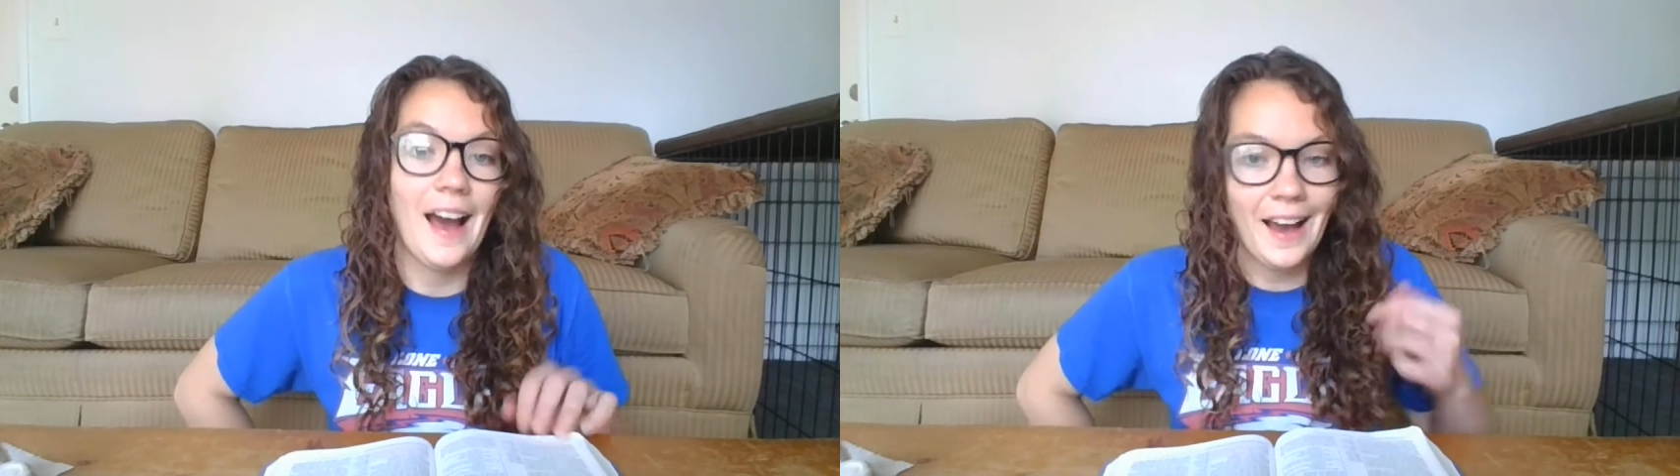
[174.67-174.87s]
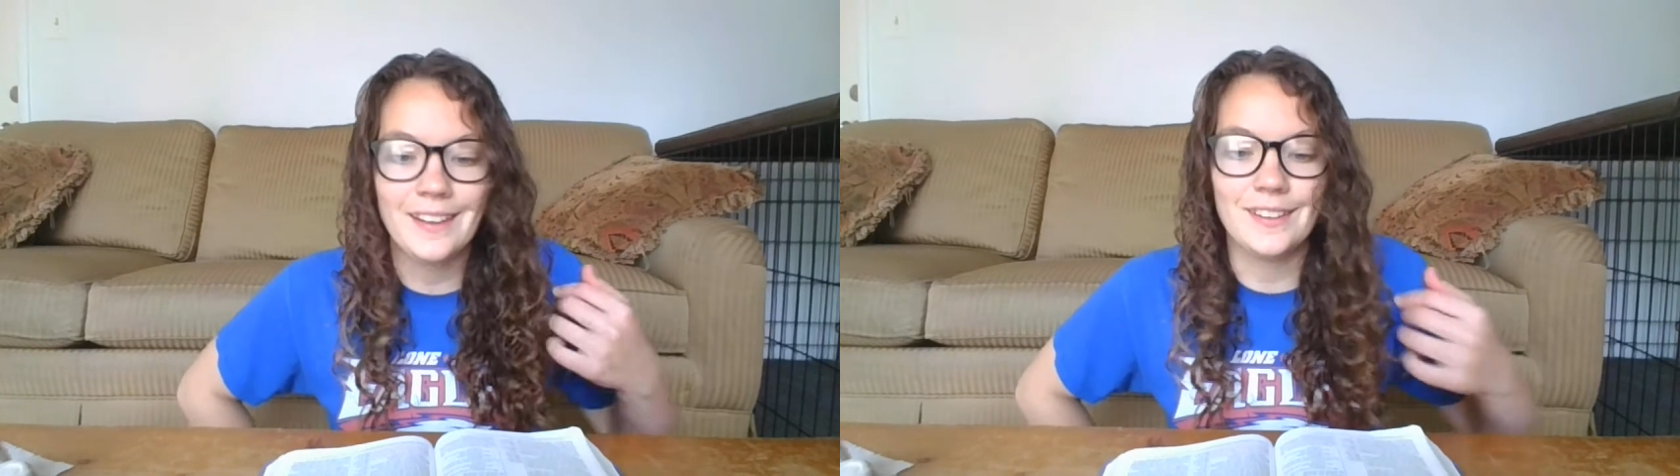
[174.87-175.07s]

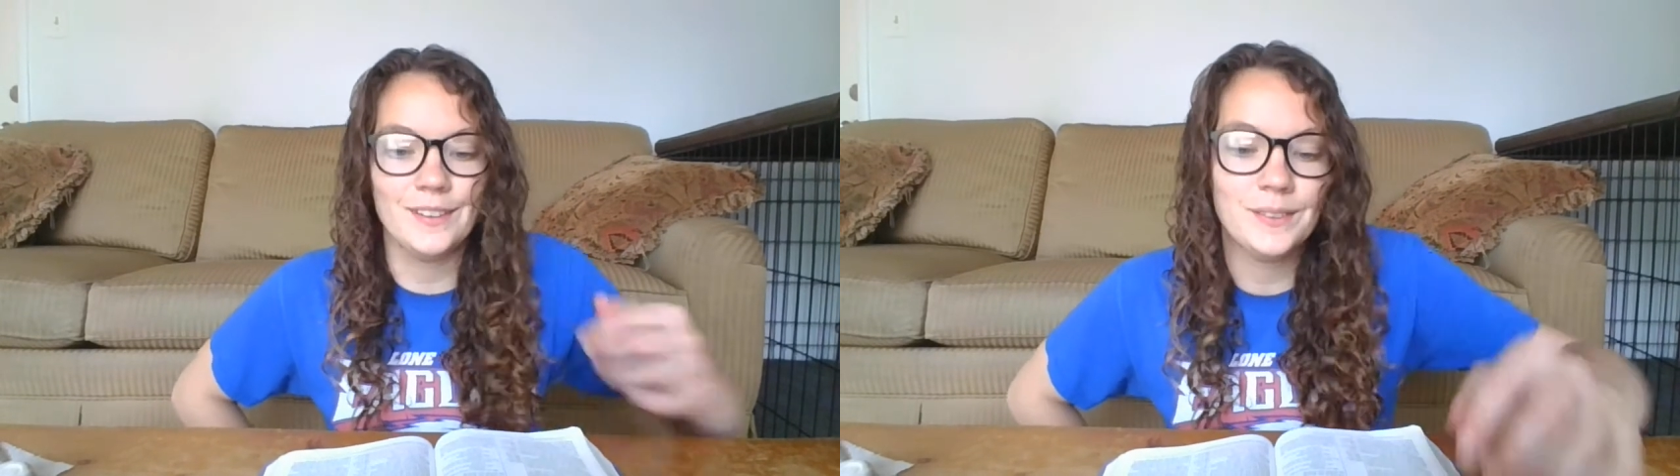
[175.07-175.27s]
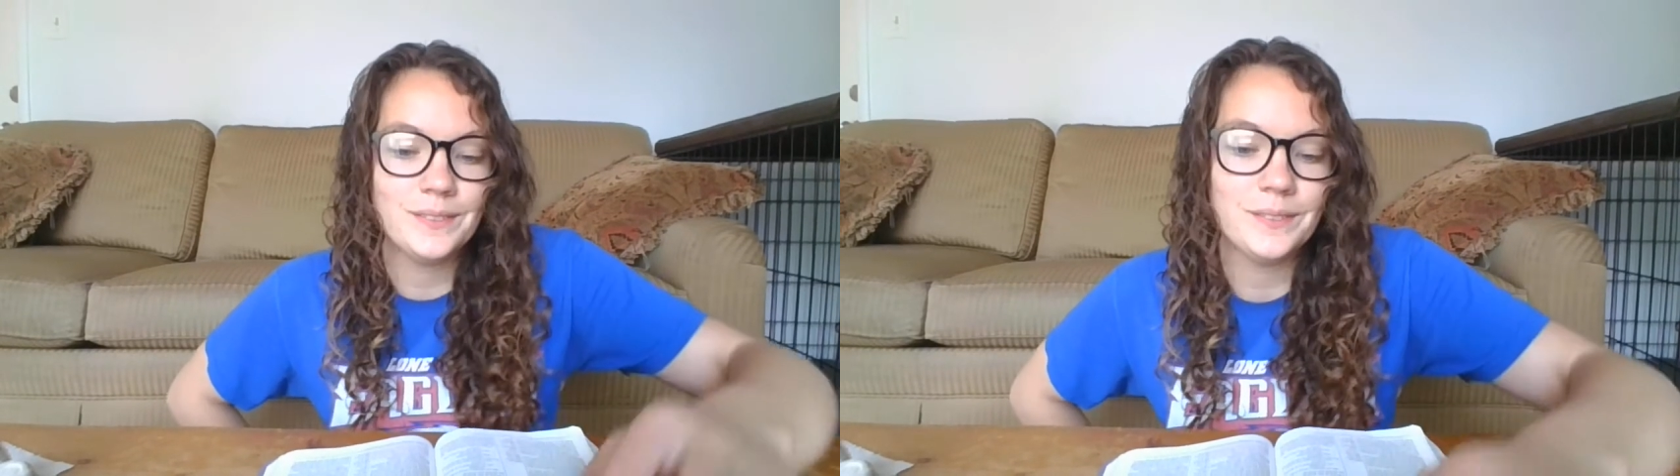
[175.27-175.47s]
I
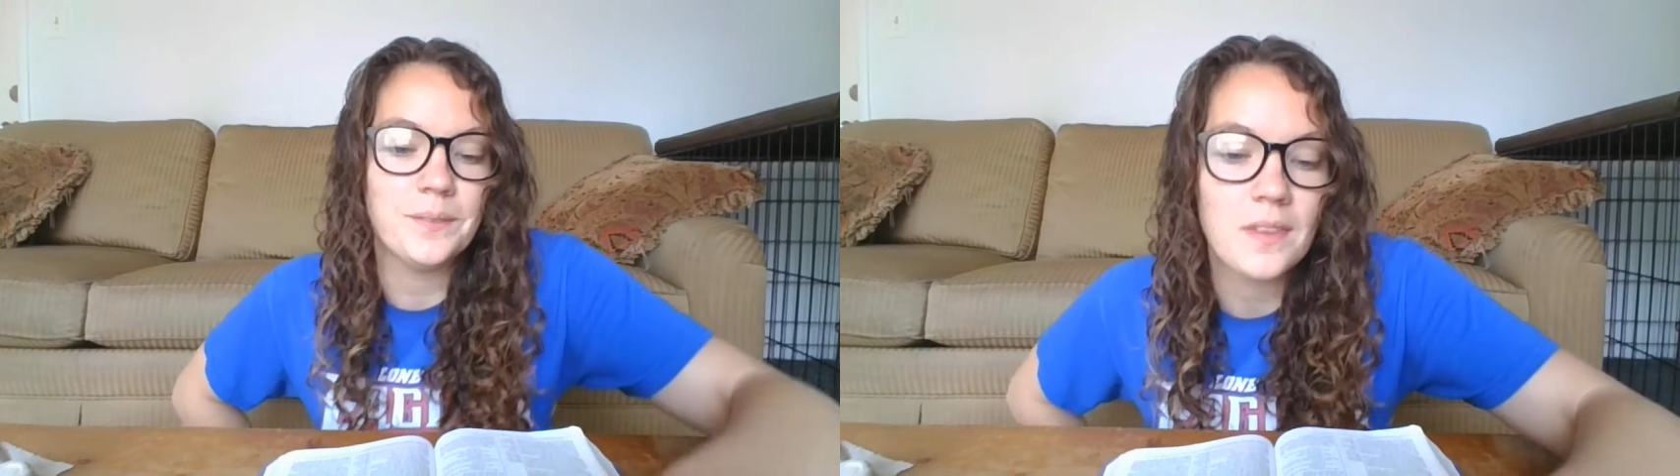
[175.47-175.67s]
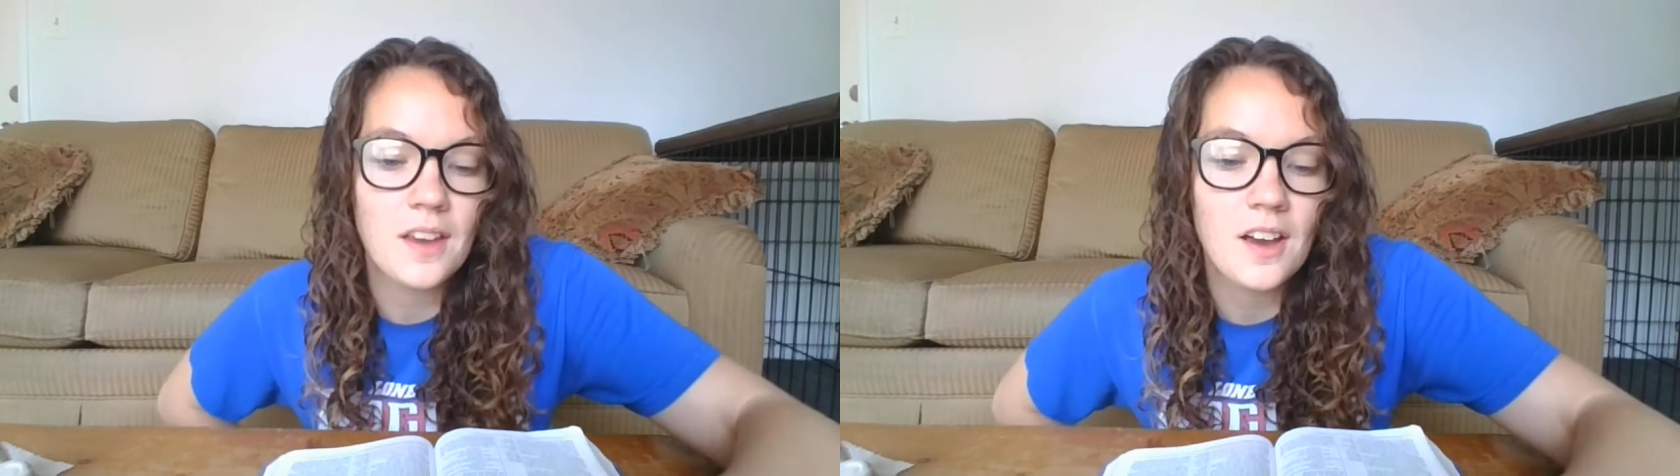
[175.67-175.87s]
do.
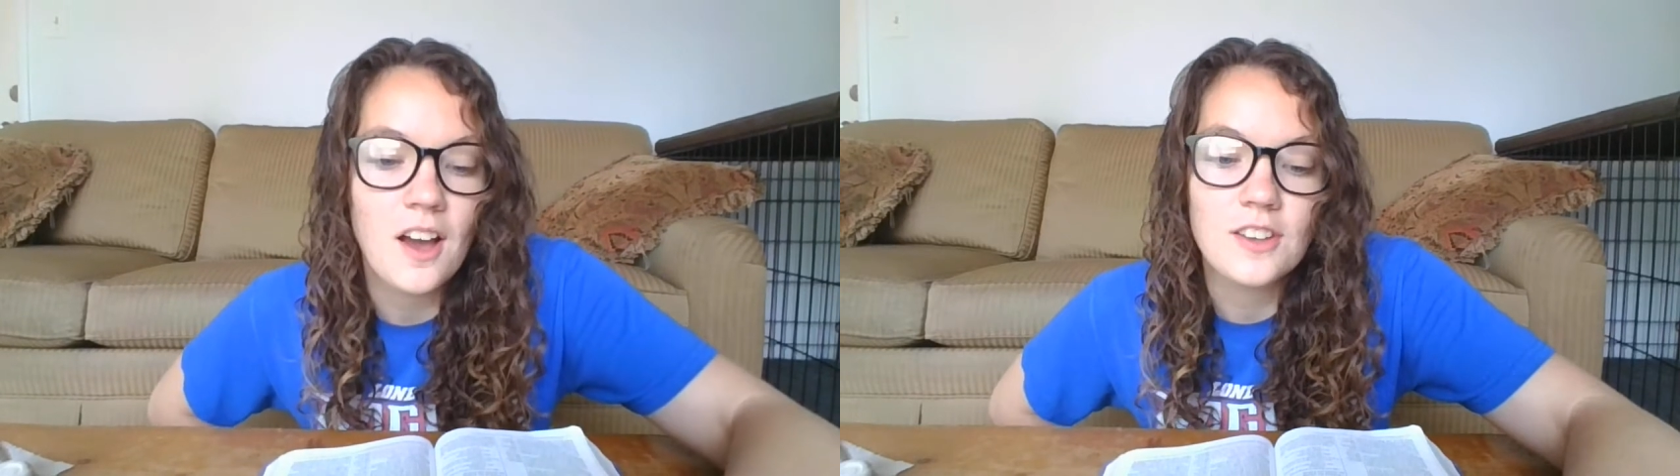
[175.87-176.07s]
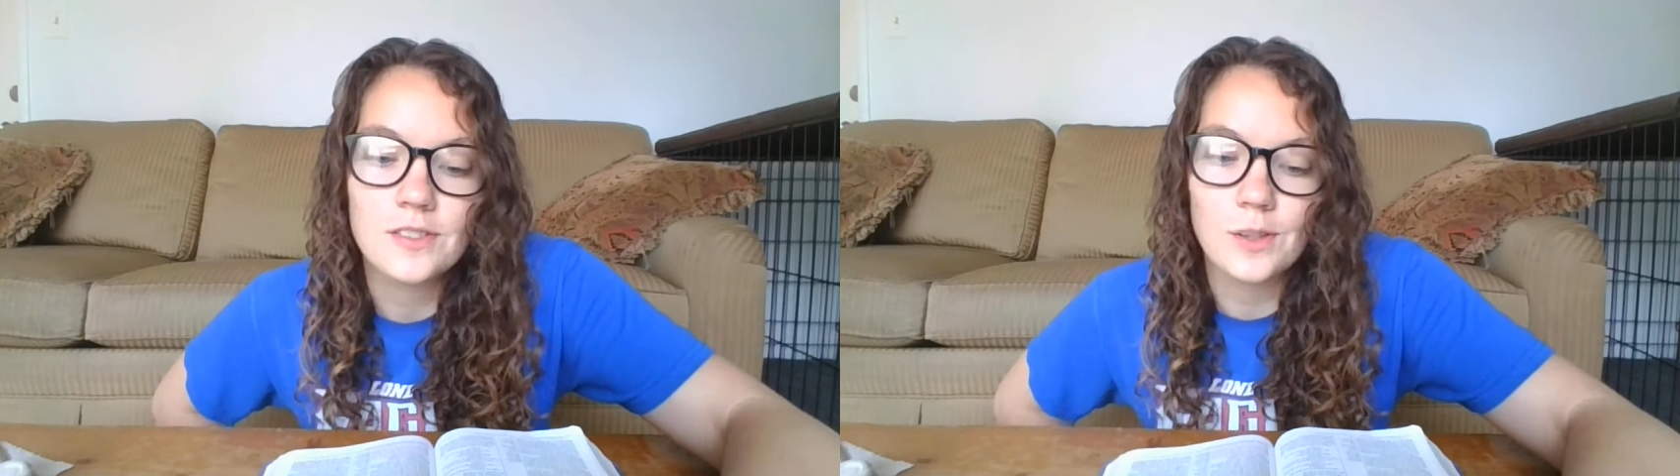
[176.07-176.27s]

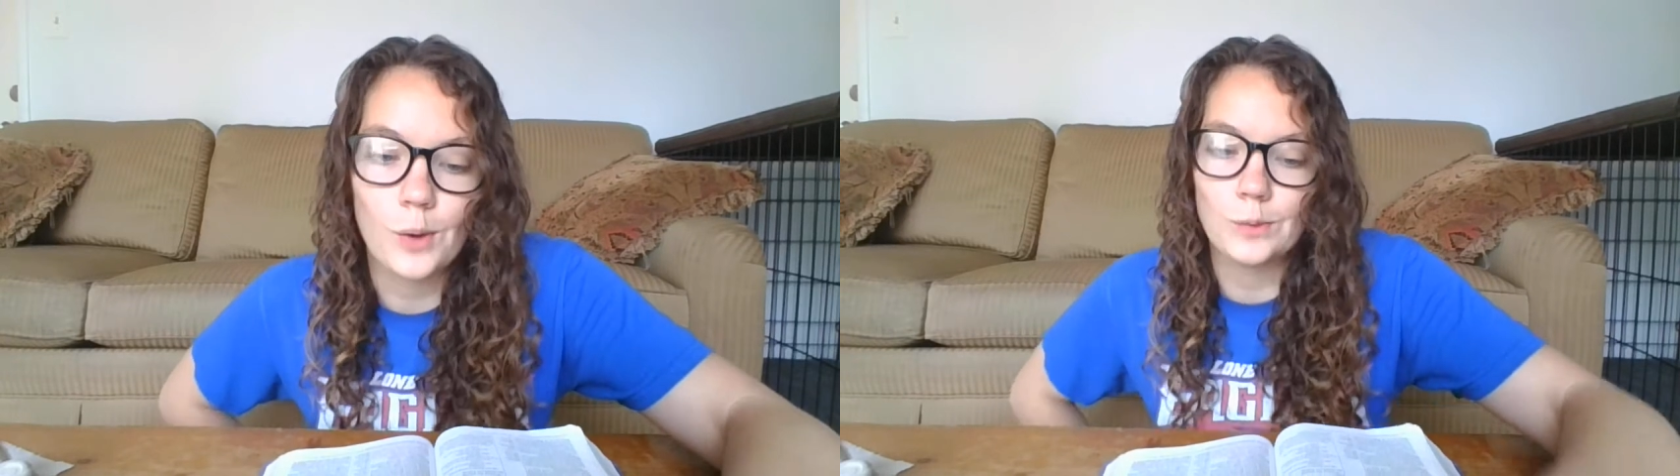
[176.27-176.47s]
So